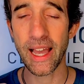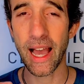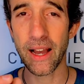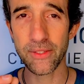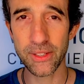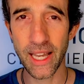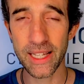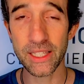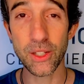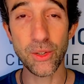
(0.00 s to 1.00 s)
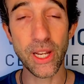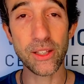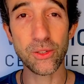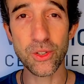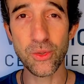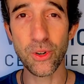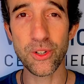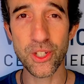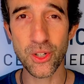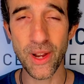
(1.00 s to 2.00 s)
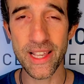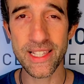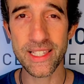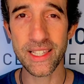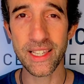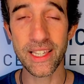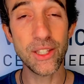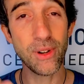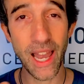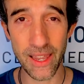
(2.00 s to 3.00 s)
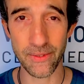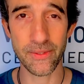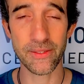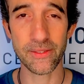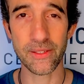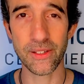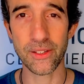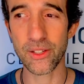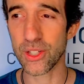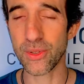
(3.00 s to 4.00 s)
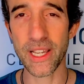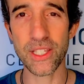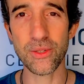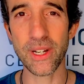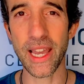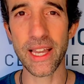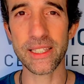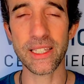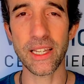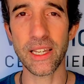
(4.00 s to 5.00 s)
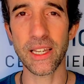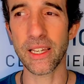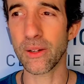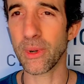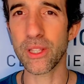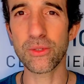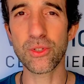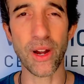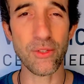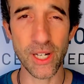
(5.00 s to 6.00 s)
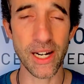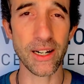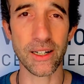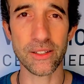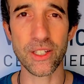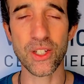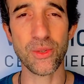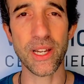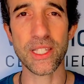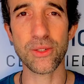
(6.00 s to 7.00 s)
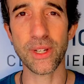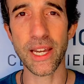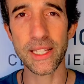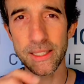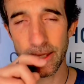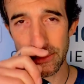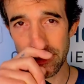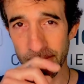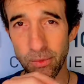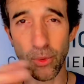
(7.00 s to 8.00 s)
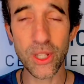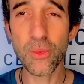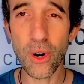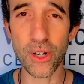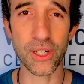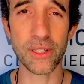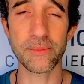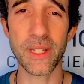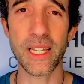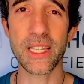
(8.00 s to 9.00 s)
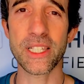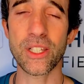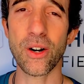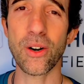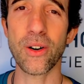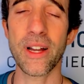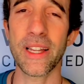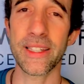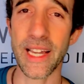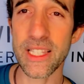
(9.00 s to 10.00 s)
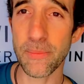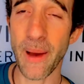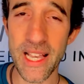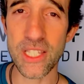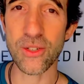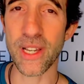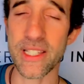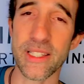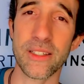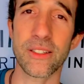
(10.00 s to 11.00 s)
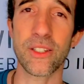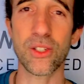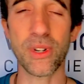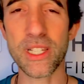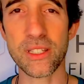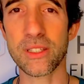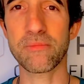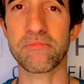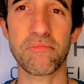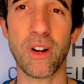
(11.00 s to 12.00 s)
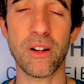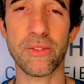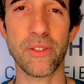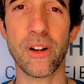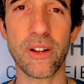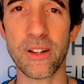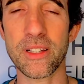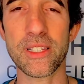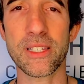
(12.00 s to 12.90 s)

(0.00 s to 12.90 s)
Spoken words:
after that, you can control the stress in your life. The stress you get when you drive your car, the stress you get when you work. So that's bad stress, the stress of a